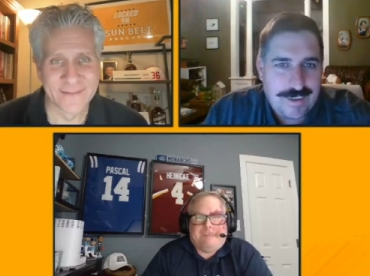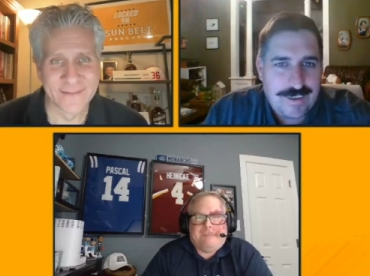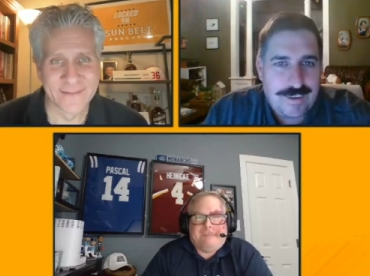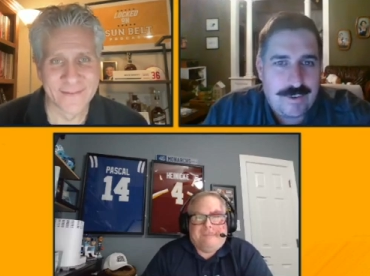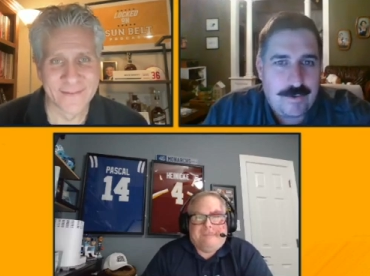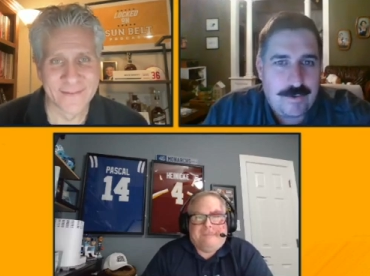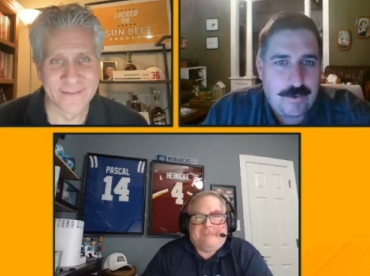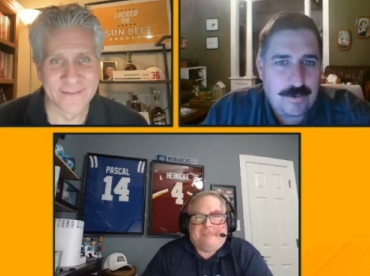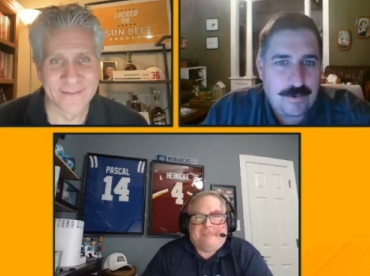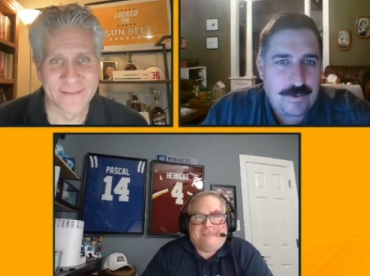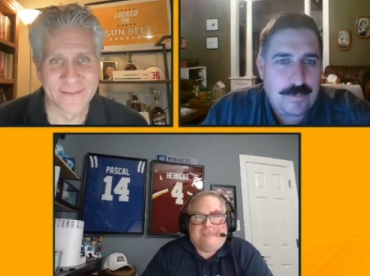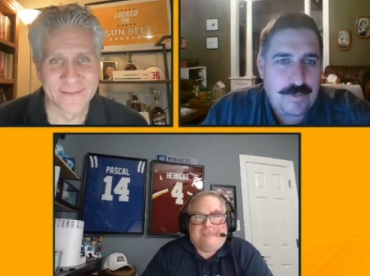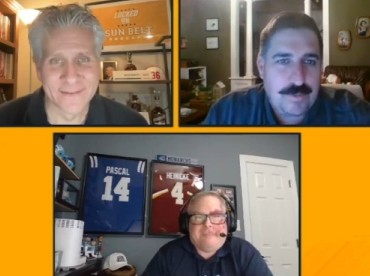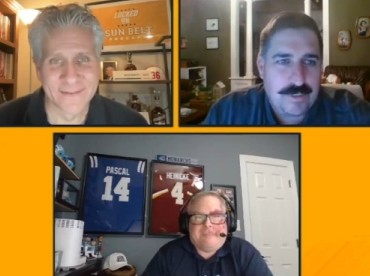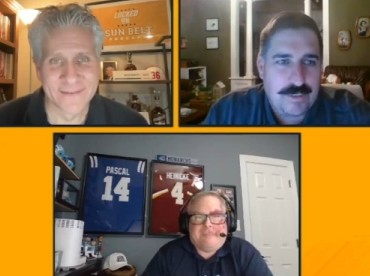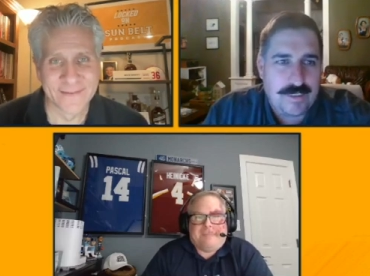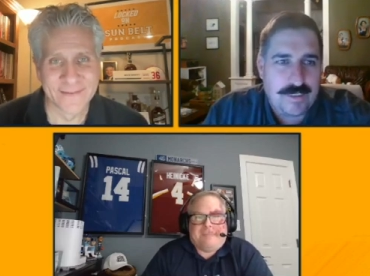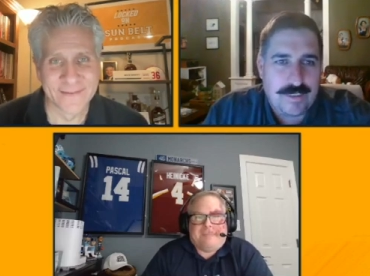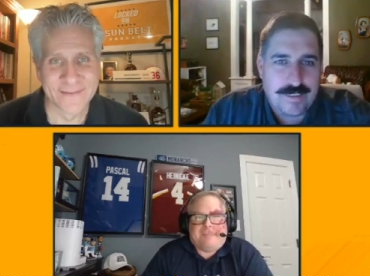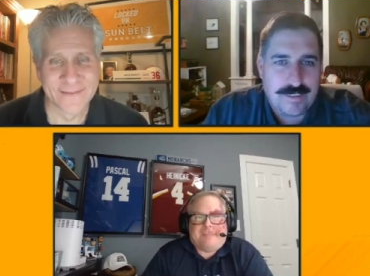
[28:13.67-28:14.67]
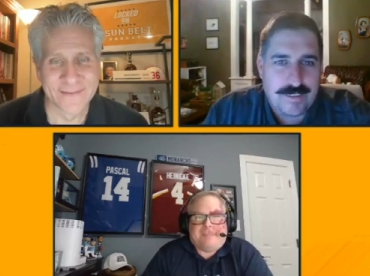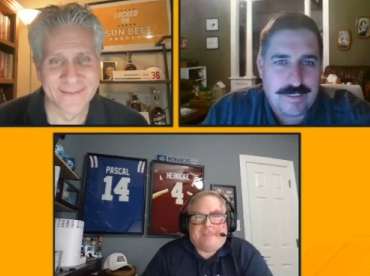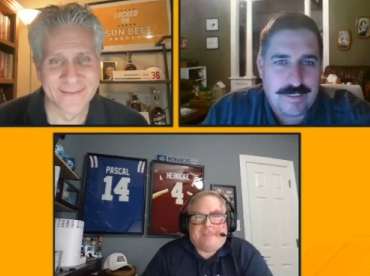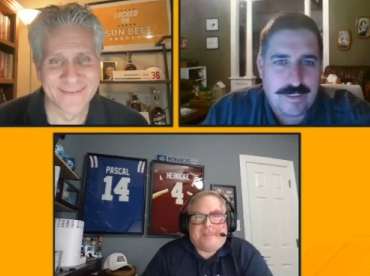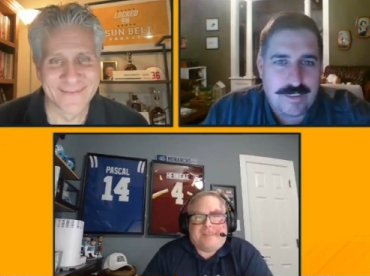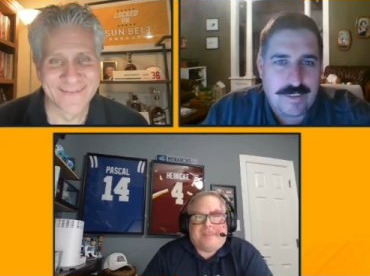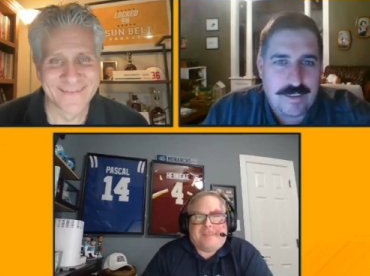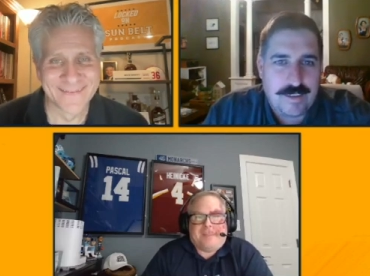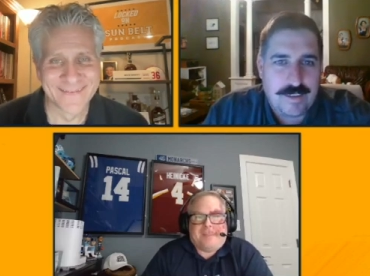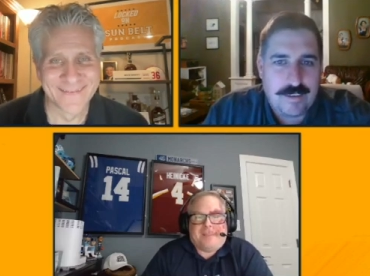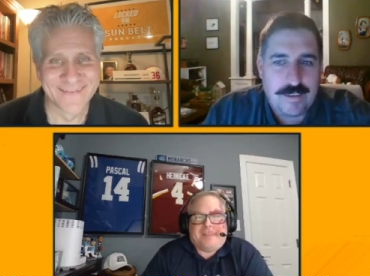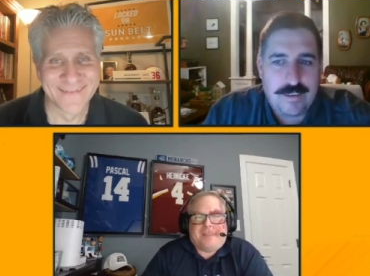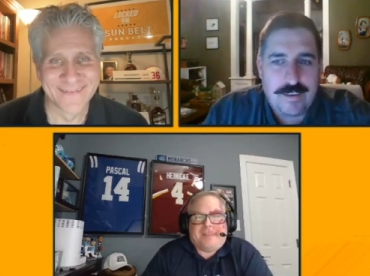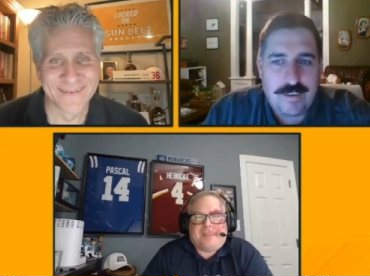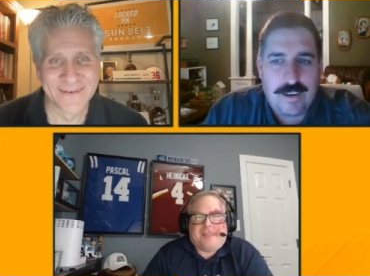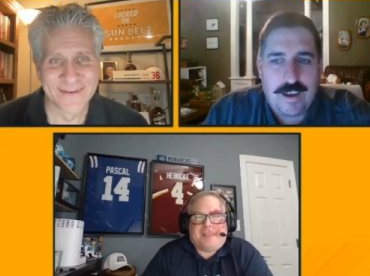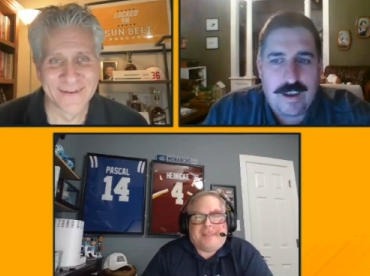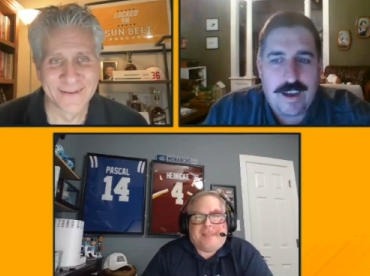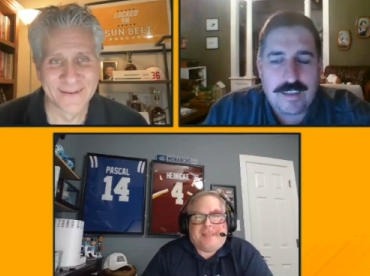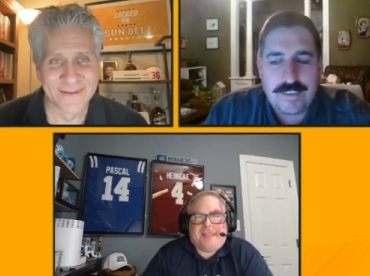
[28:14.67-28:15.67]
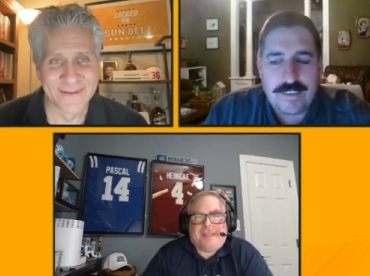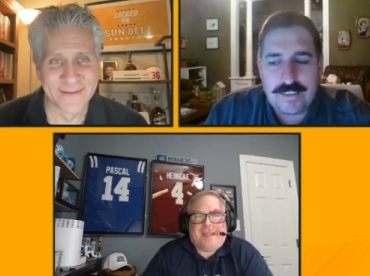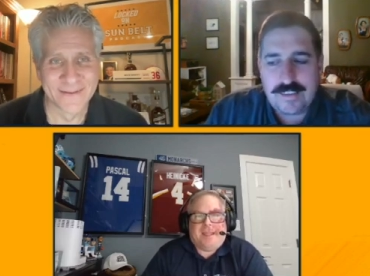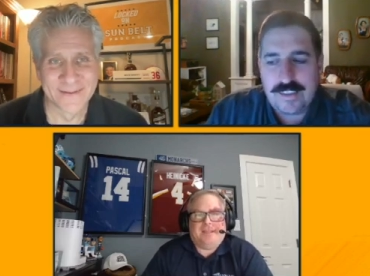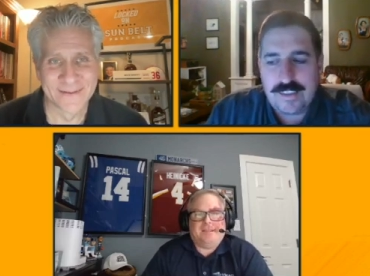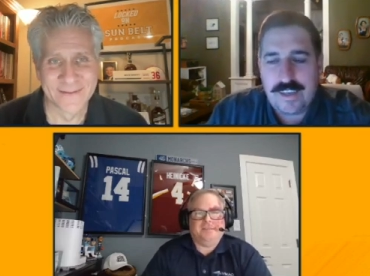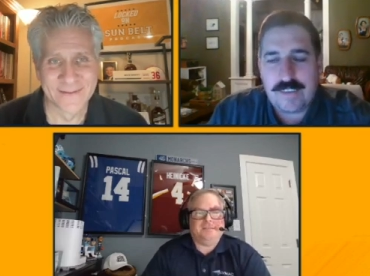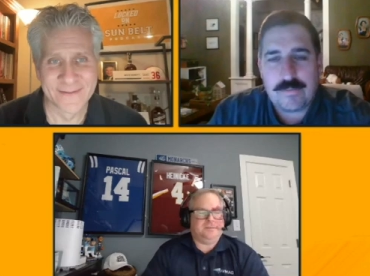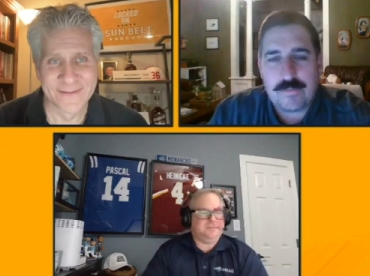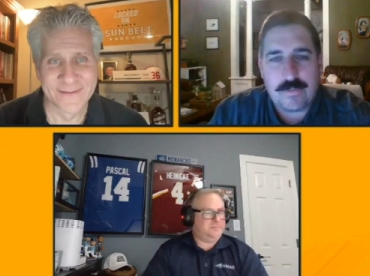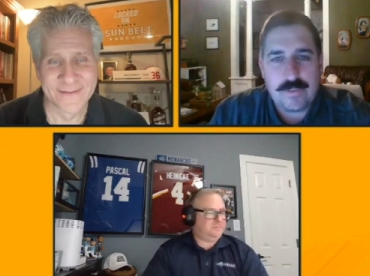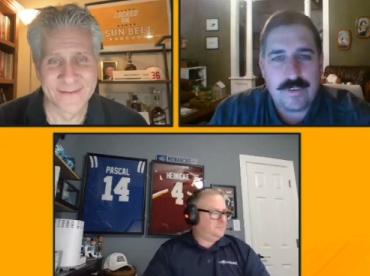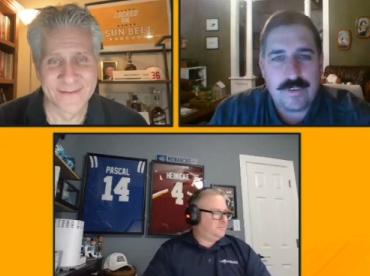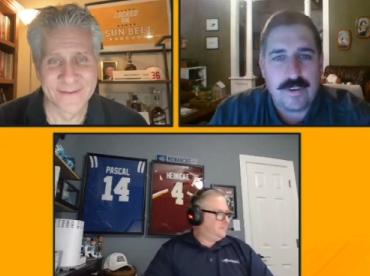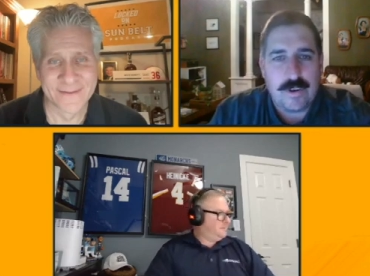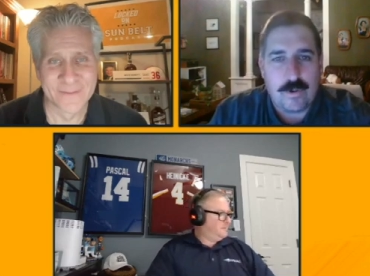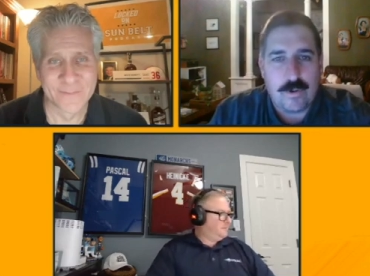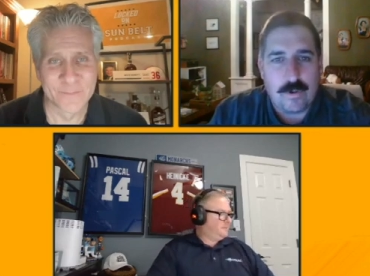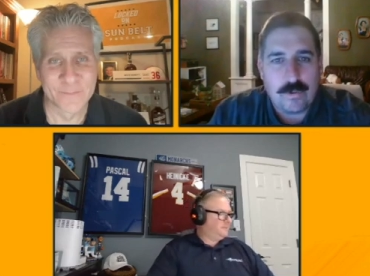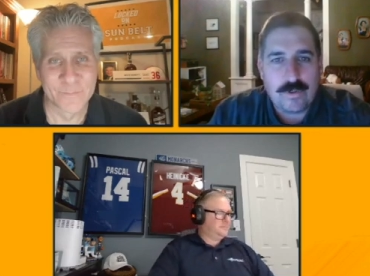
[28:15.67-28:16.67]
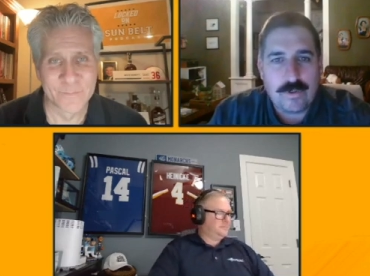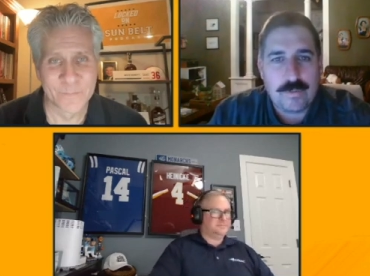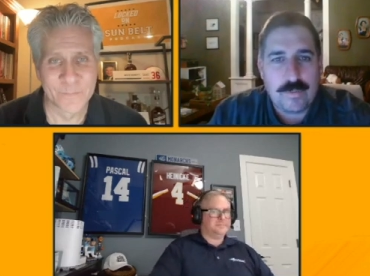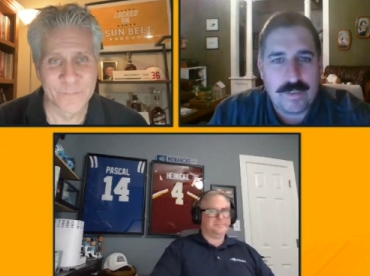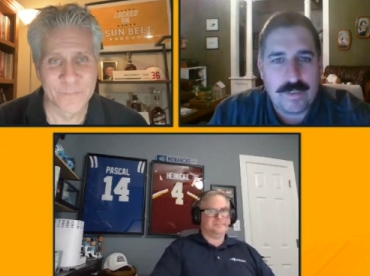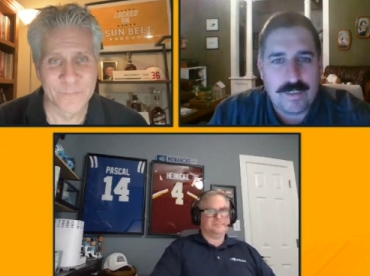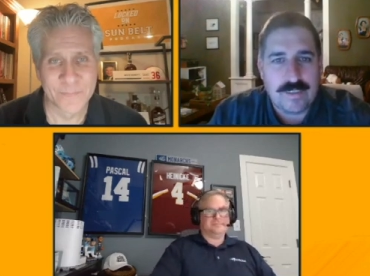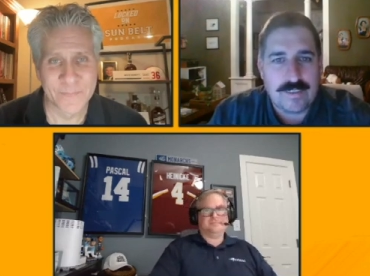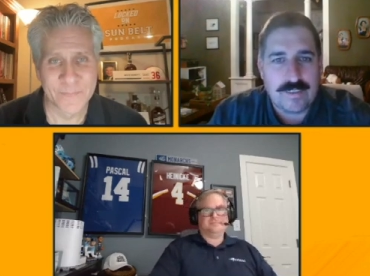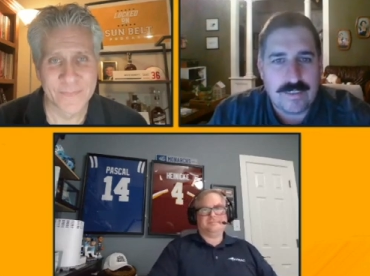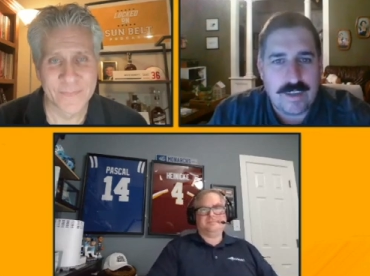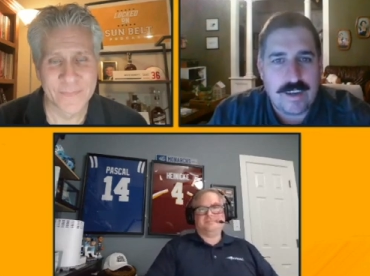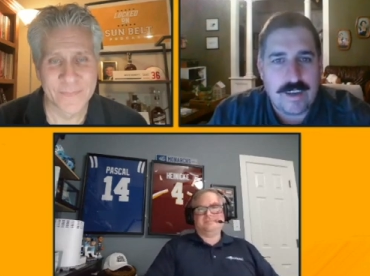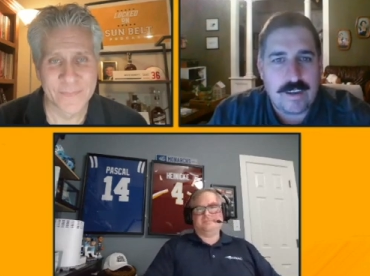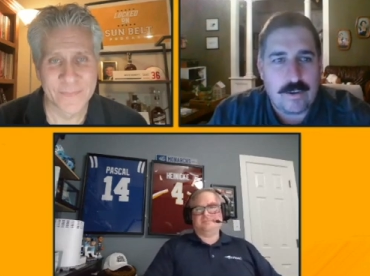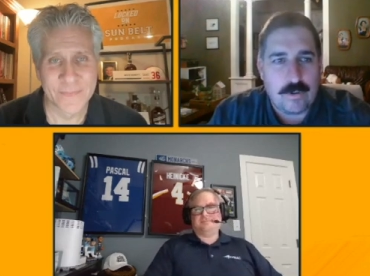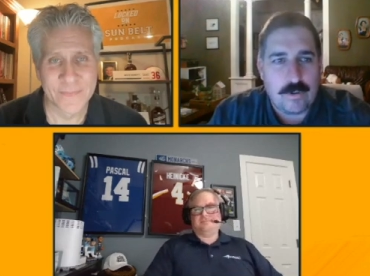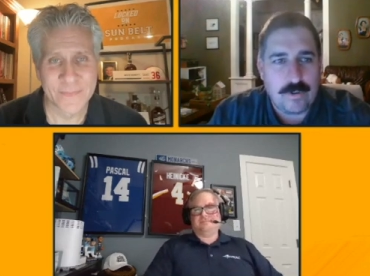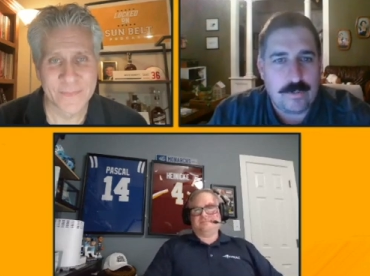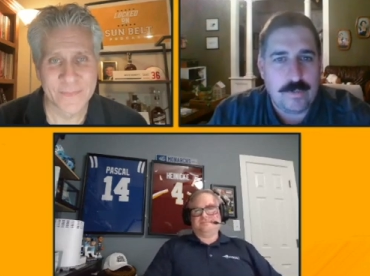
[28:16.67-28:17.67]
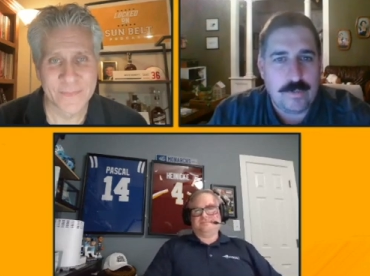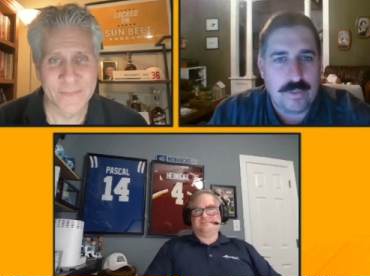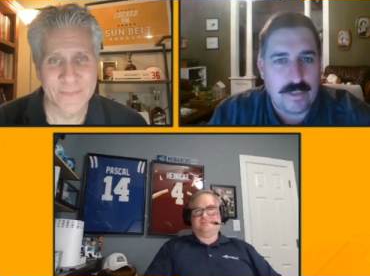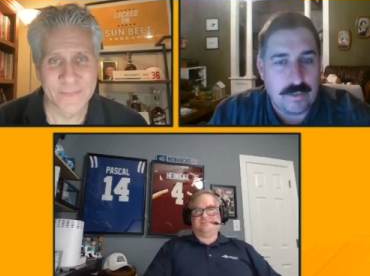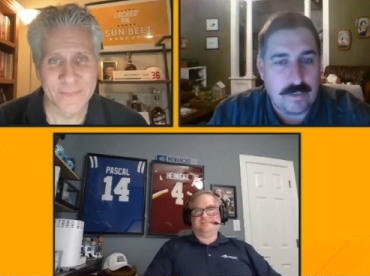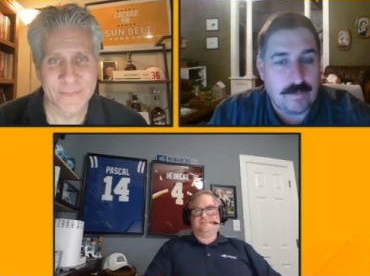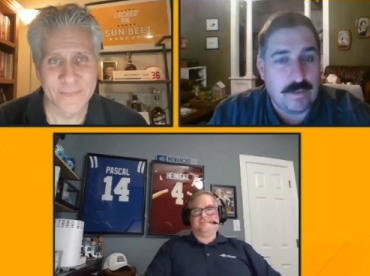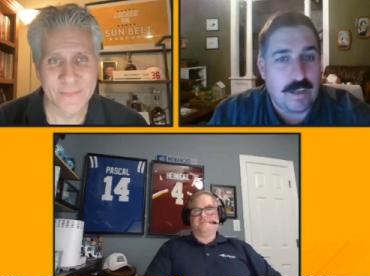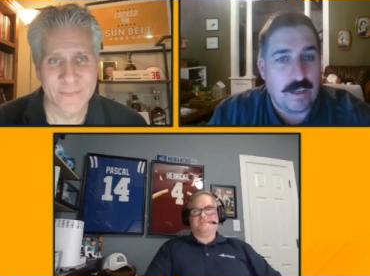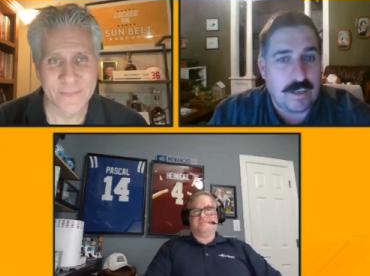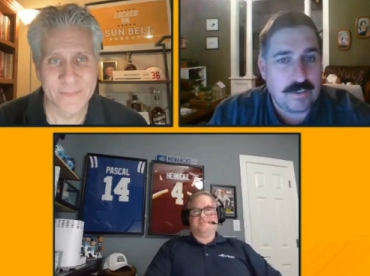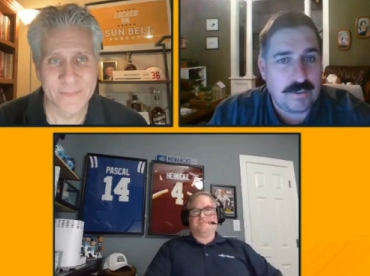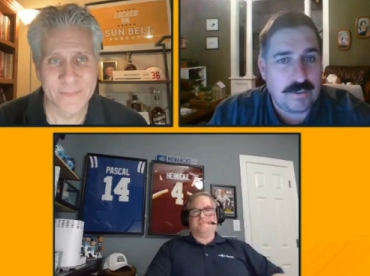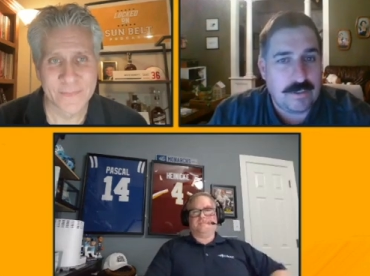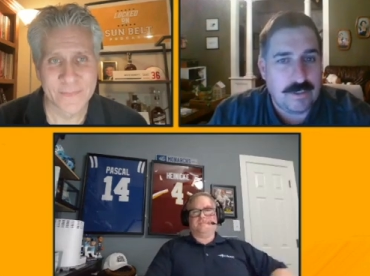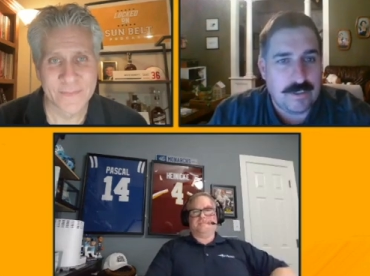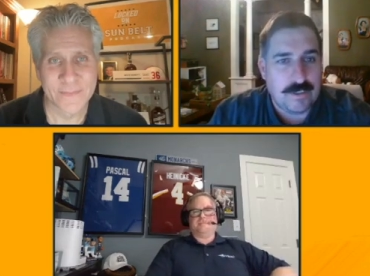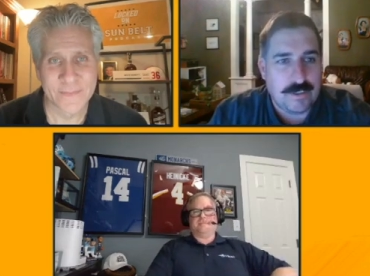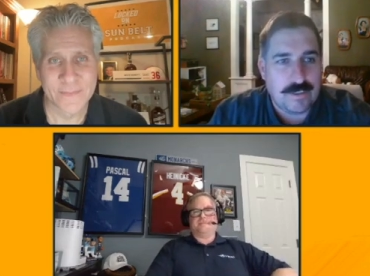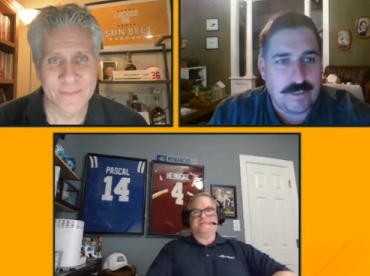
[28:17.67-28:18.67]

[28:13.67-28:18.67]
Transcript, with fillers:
Speaker 1: Old Dominion is. I just need everyone to know Old Dominion is not Old Dominion of last year.